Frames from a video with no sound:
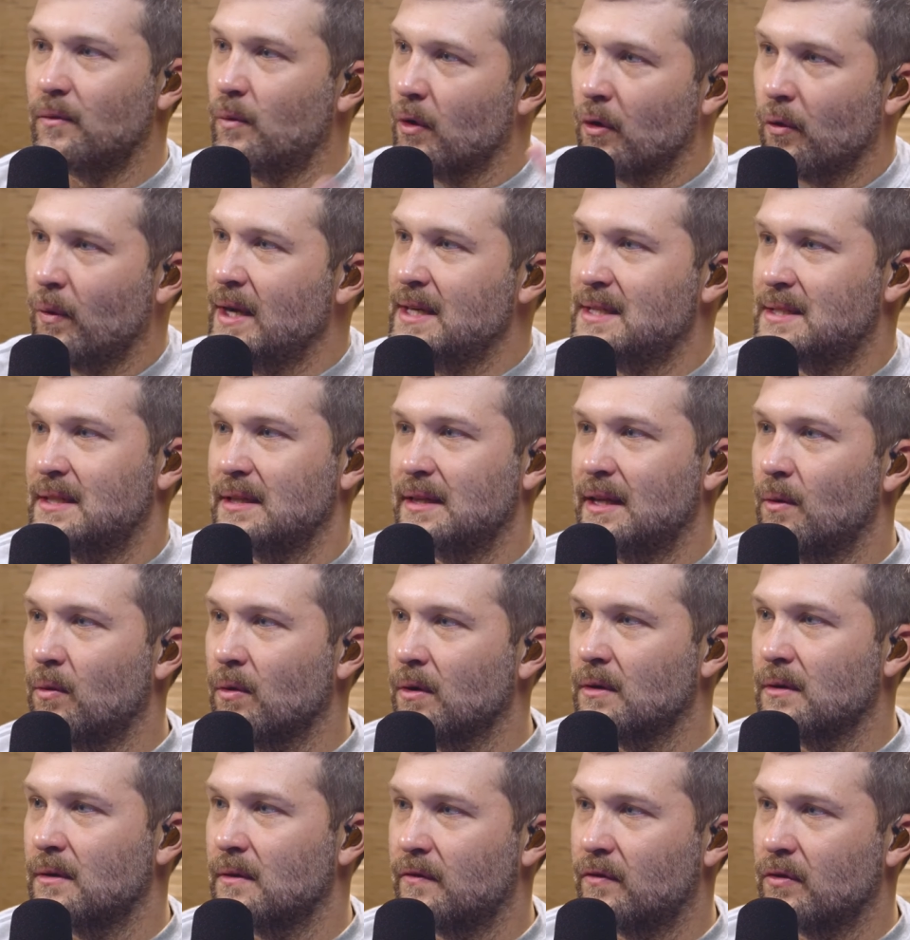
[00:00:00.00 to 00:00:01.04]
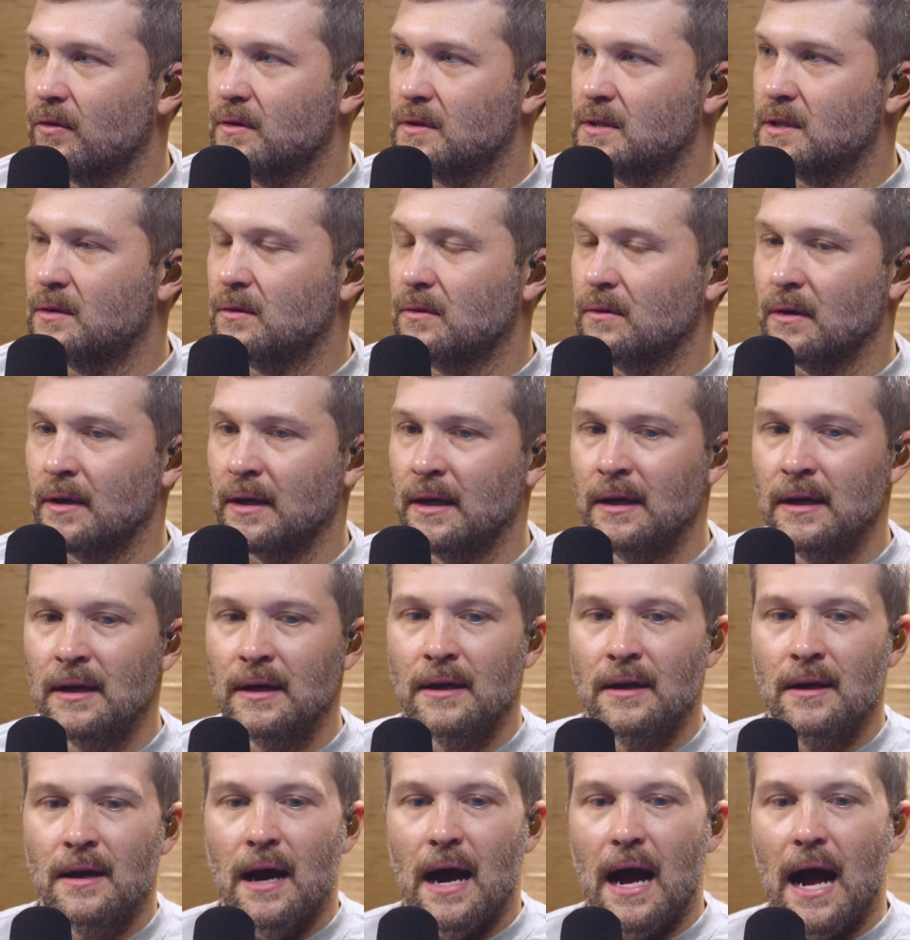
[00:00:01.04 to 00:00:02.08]
We're wasted. They yeah. weren't for his glory.
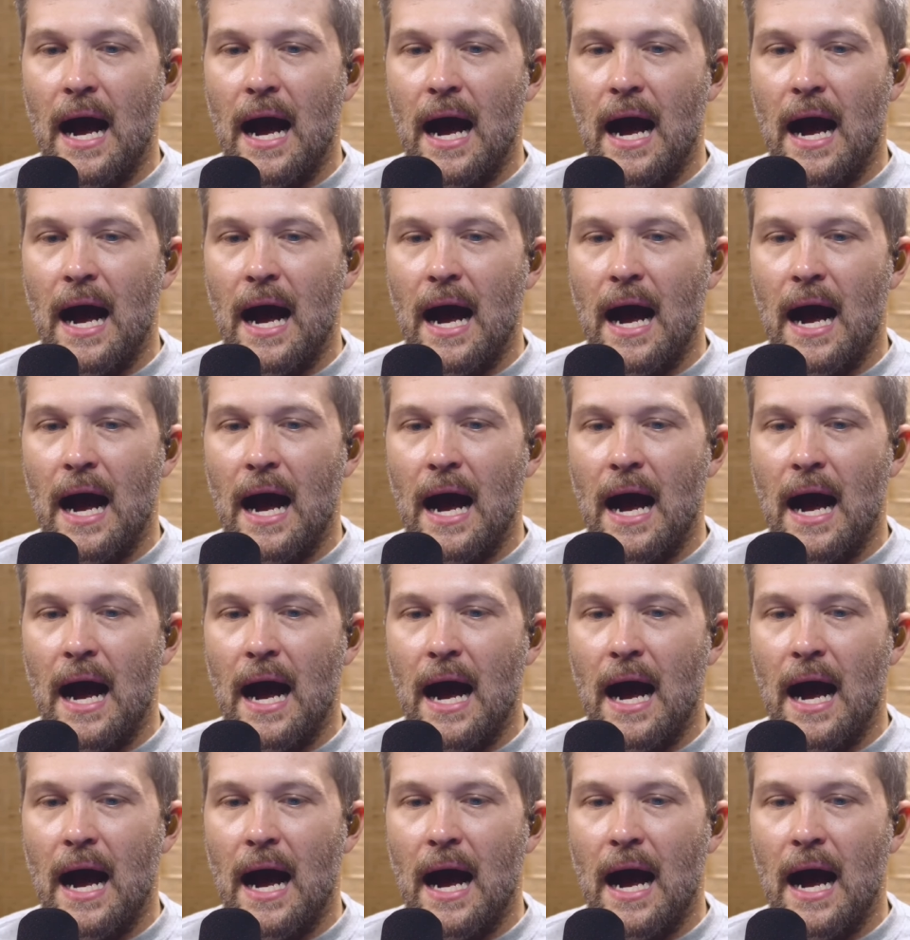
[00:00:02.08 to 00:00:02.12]
Yeah.